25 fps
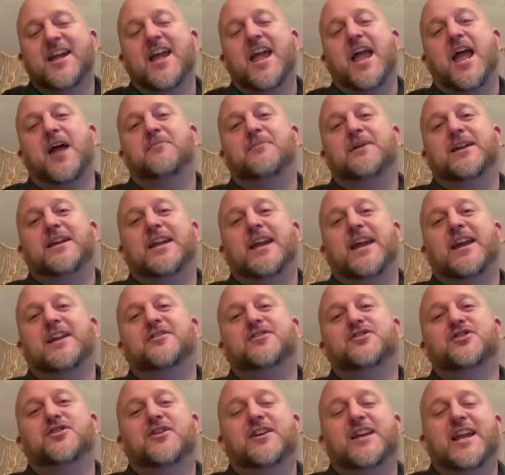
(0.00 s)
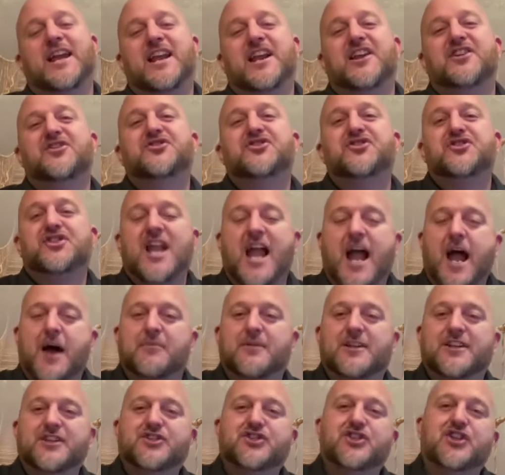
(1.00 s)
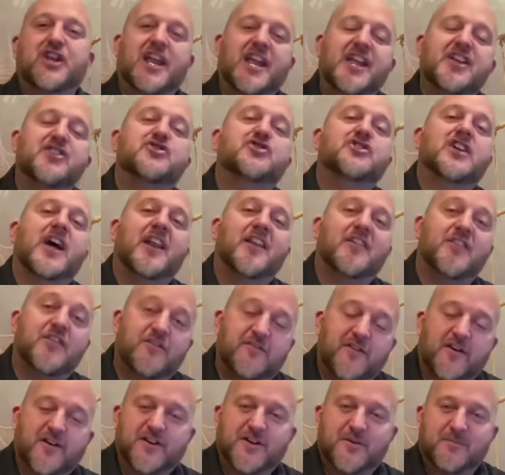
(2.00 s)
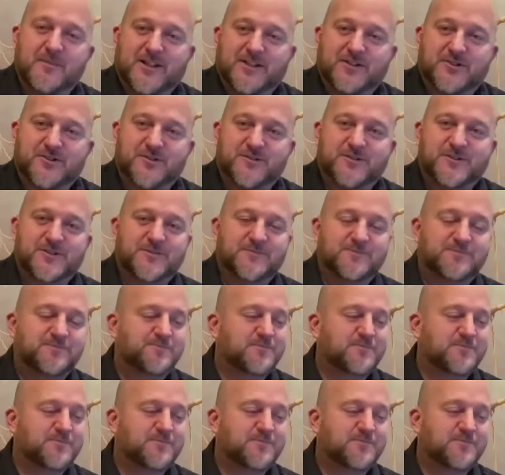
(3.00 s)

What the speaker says: and begin to get established inside of the fundamentals.